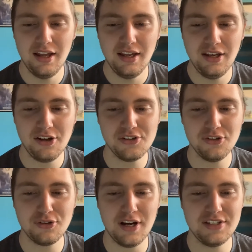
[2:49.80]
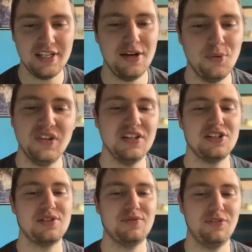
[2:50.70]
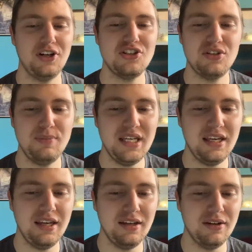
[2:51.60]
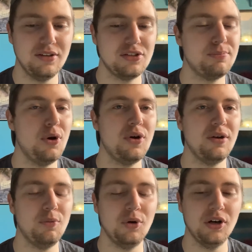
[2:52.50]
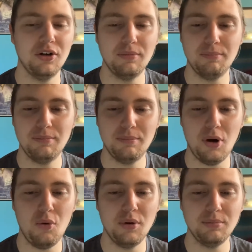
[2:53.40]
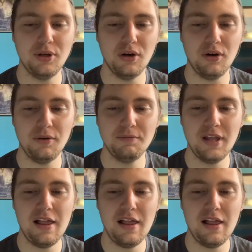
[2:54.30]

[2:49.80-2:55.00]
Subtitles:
He also tries to get with this French-speaking spoken word poem girl,